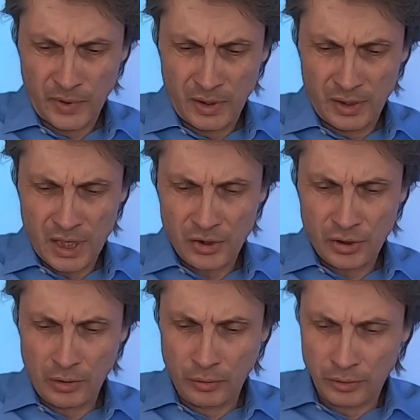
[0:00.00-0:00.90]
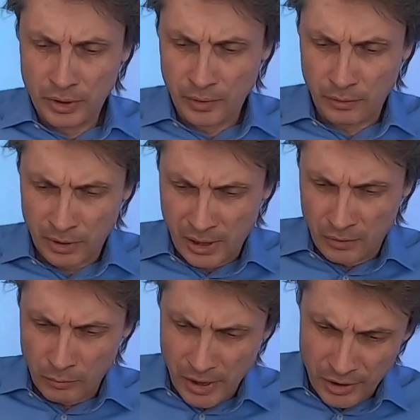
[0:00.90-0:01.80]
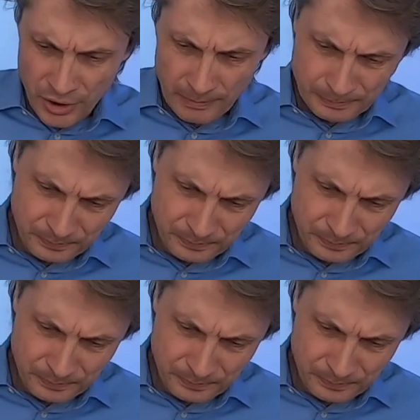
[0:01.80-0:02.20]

It's actually not going down much,